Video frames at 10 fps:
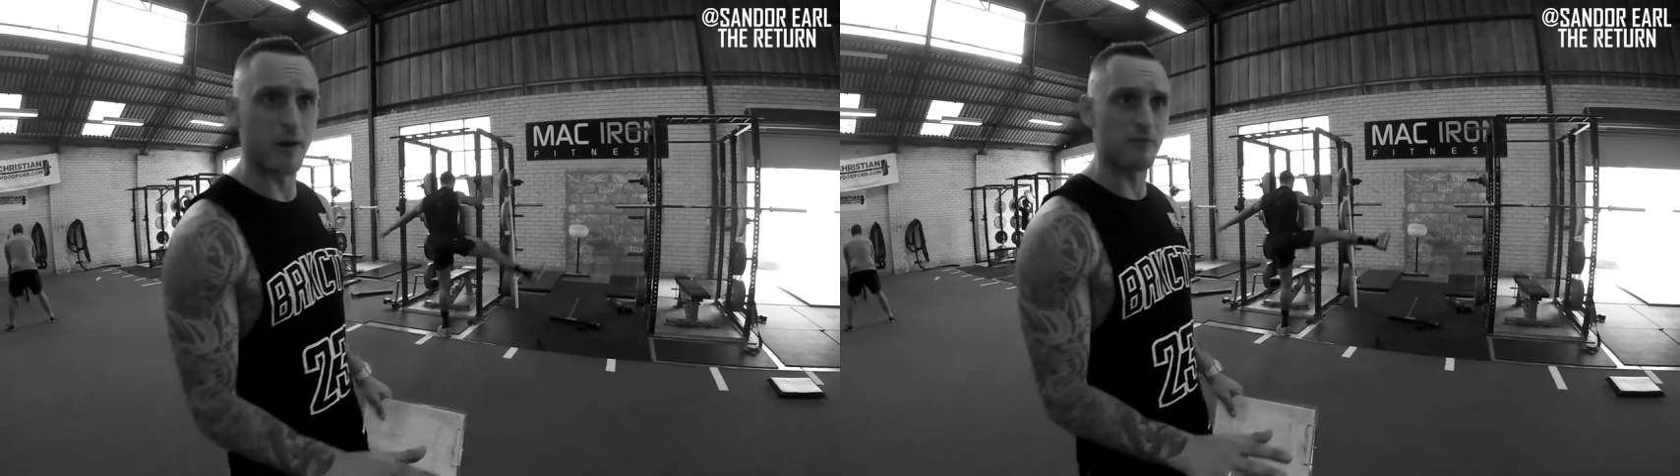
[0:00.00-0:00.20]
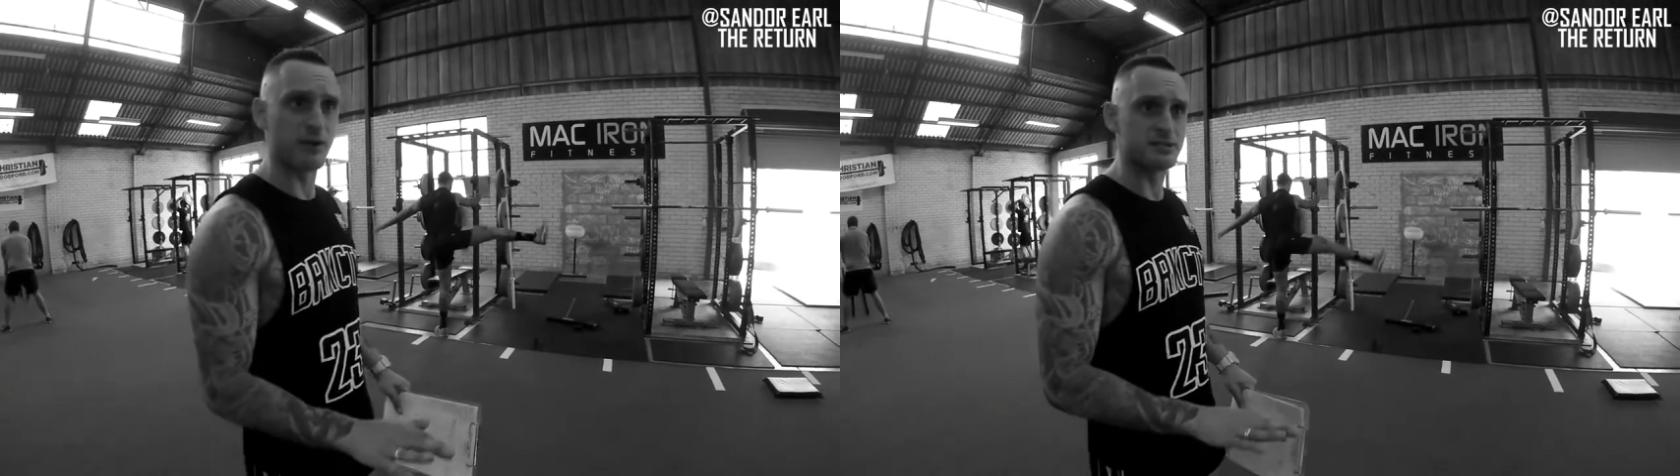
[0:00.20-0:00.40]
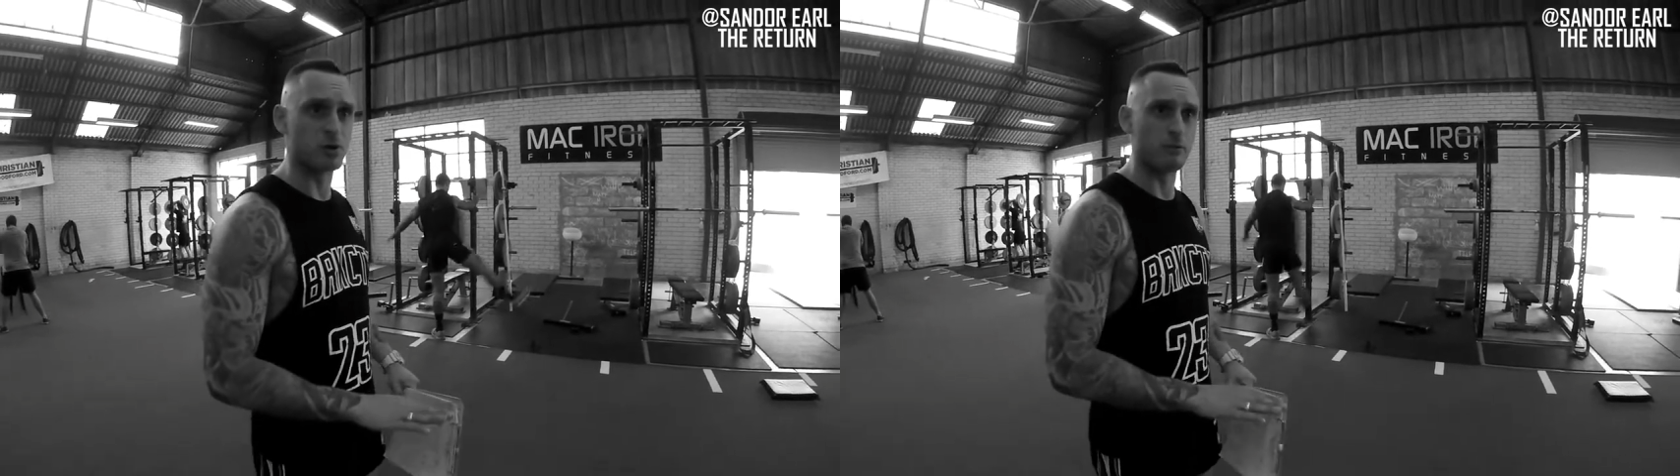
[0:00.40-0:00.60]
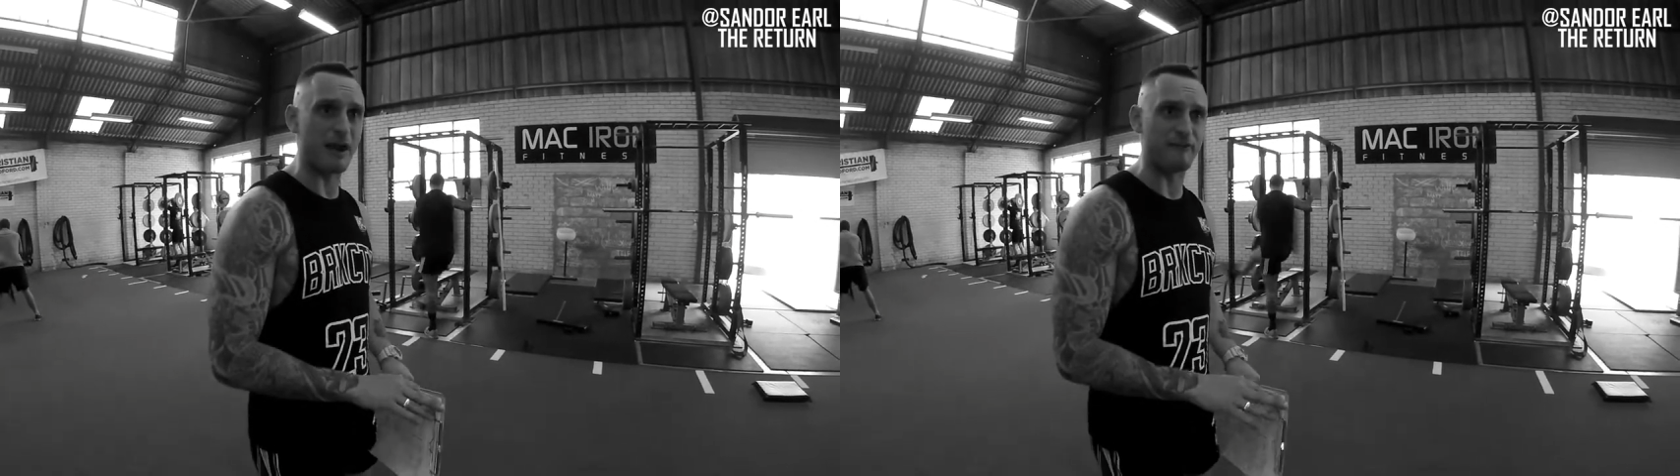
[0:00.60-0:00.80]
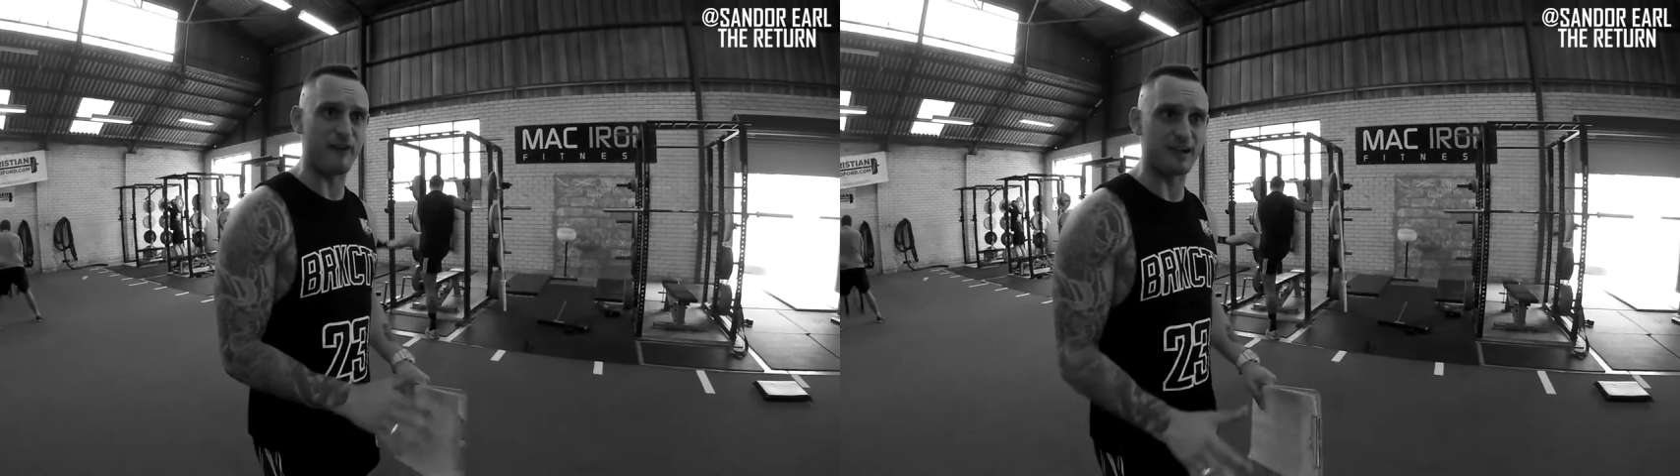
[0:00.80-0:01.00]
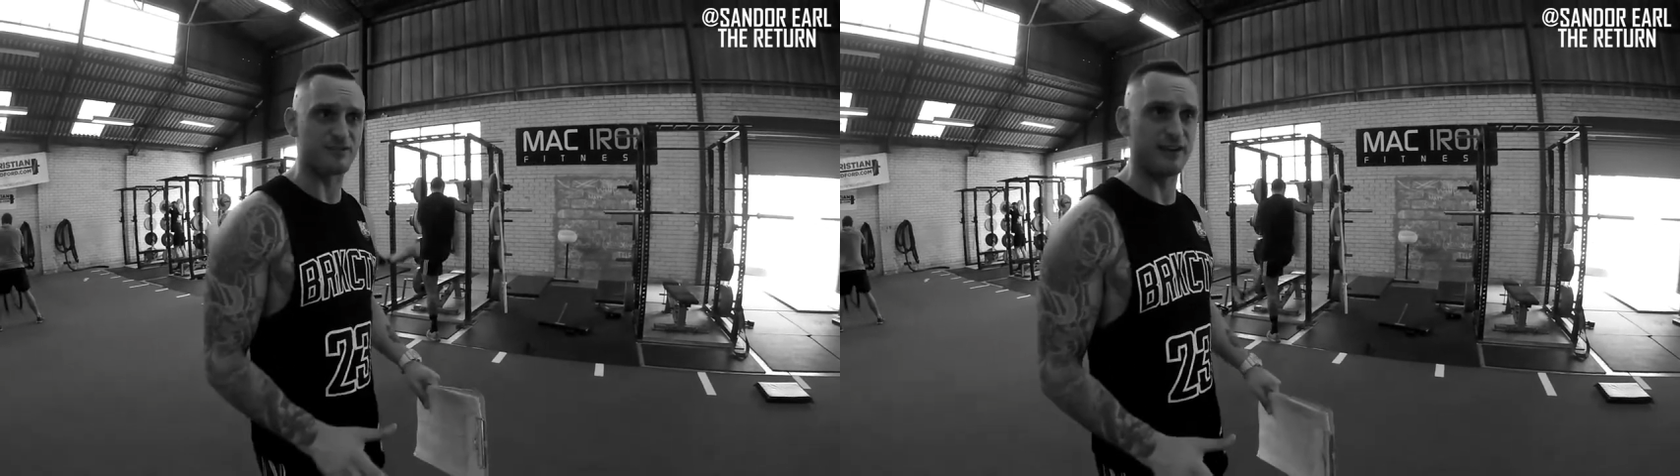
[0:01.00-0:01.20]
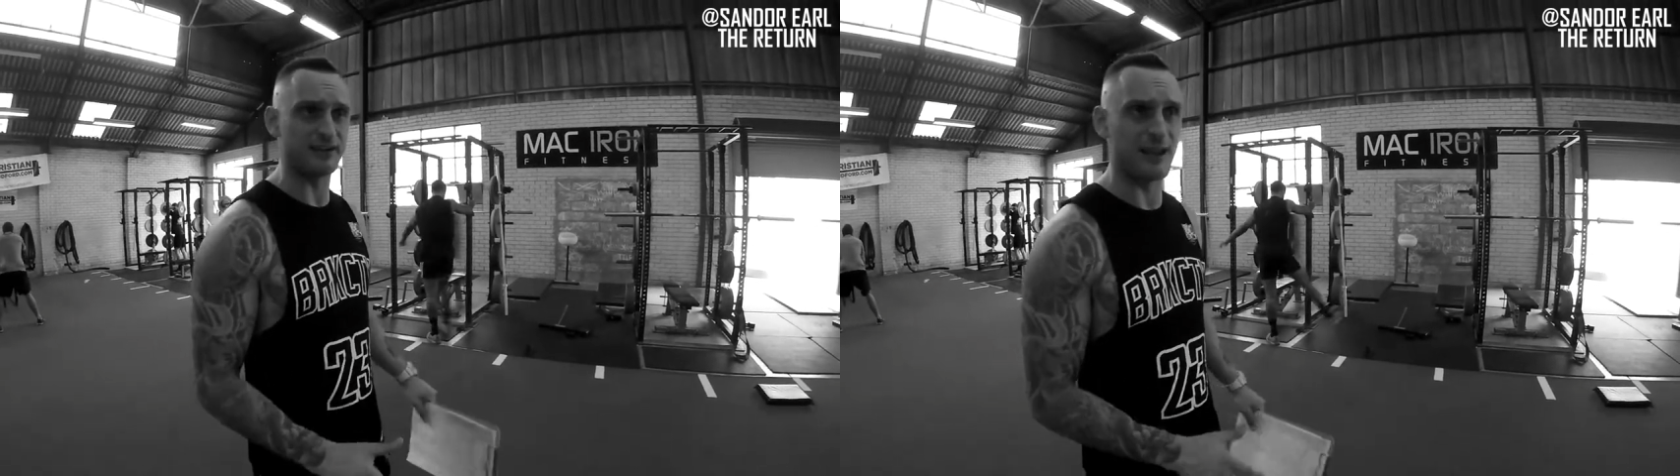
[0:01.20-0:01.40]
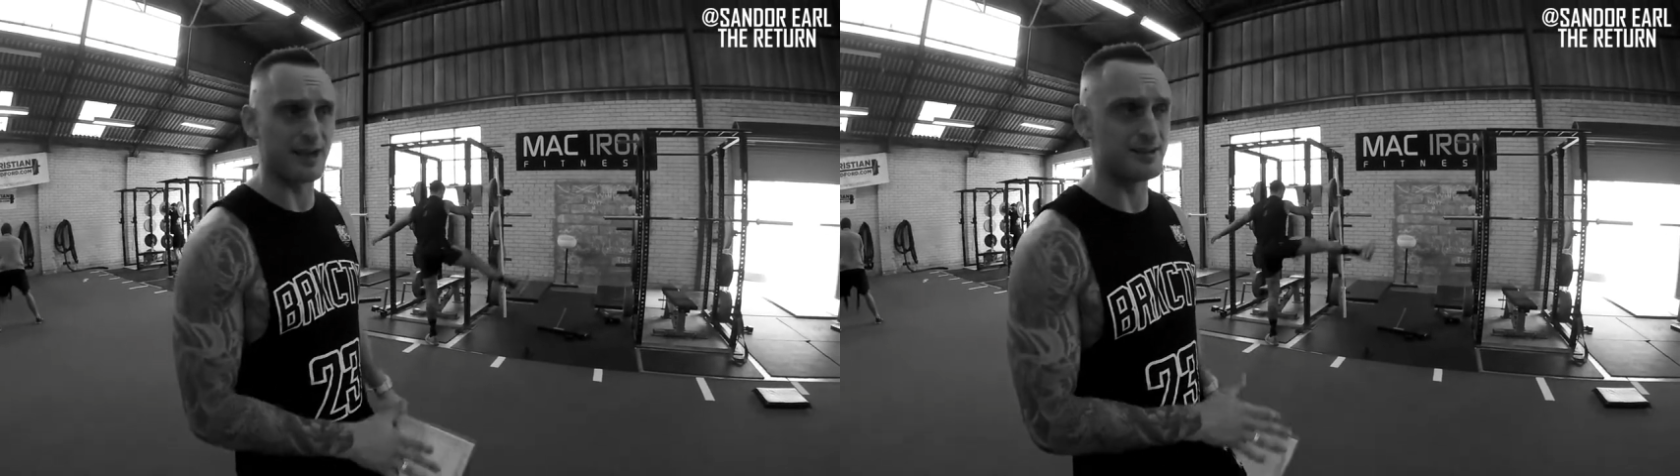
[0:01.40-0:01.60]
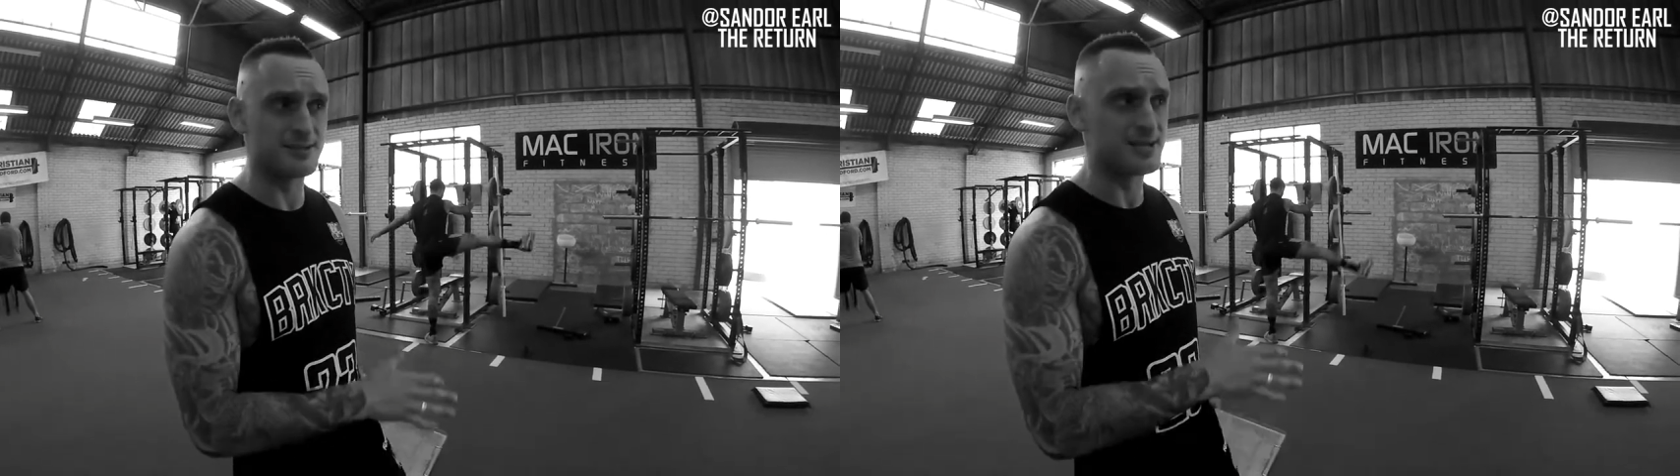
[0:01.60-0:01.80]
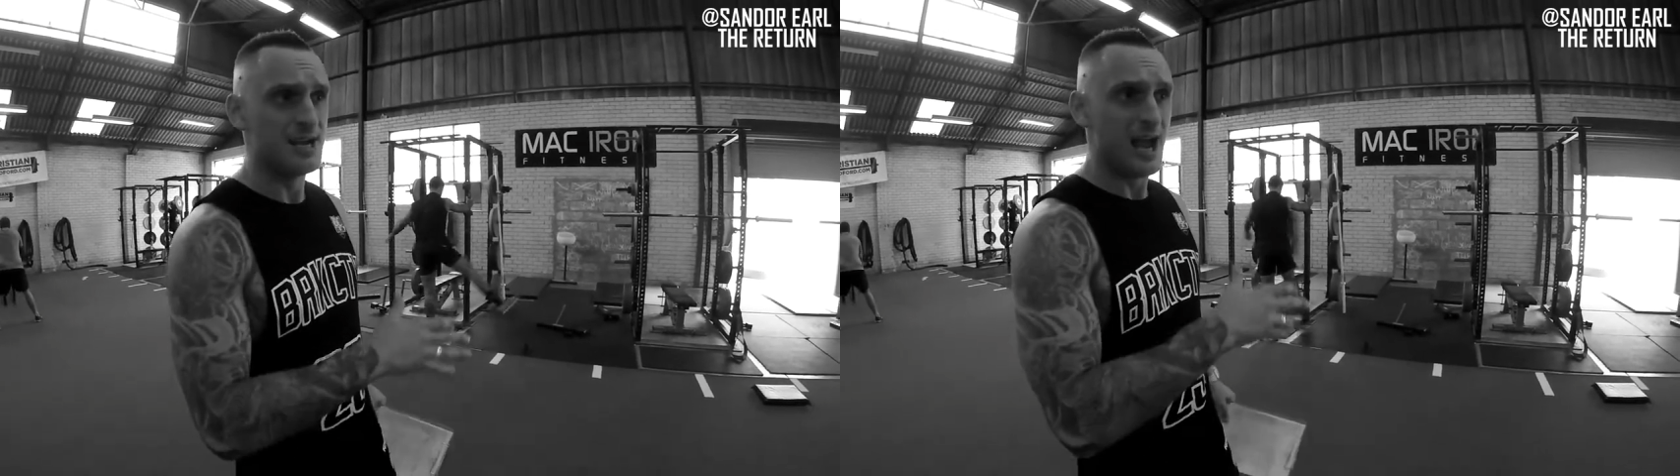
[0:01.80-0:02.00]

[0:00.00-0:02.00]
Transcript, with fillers: where everyone's talking about fast feet ladders